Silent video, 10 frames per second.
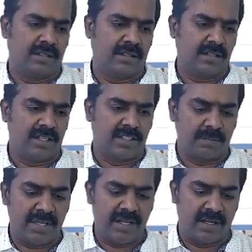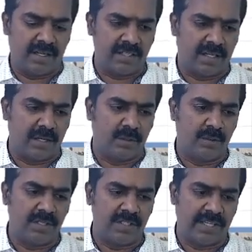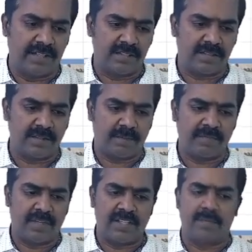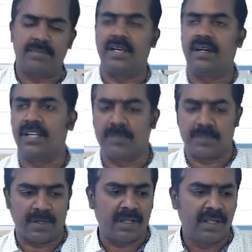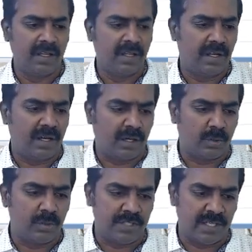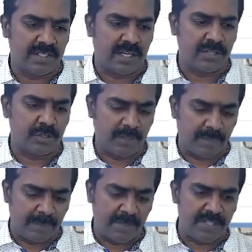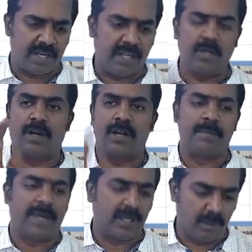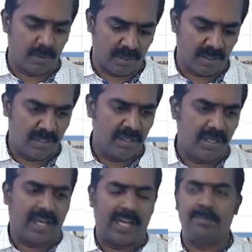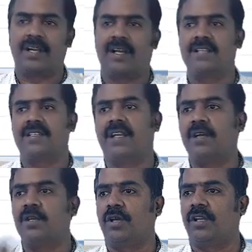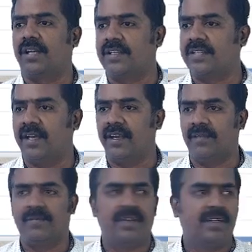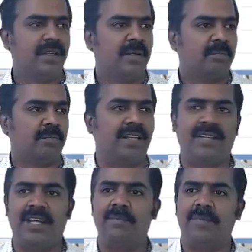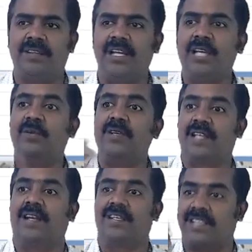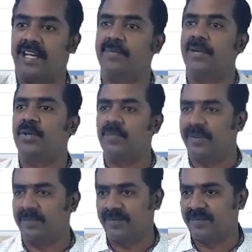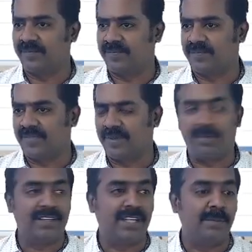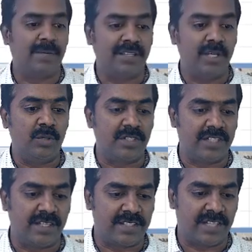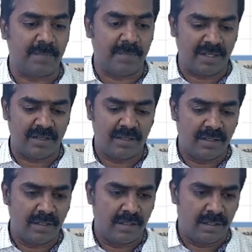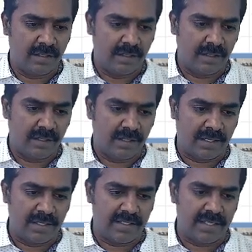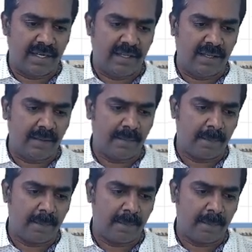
there is something called as account sales. There is something called as which one? Account sales. Let us assume I am in Chennai, you are in Bangalore. I am the consignor, you are the consignee. Monthly, you will send a statement to me. Monthly, you will send the statement. Consignee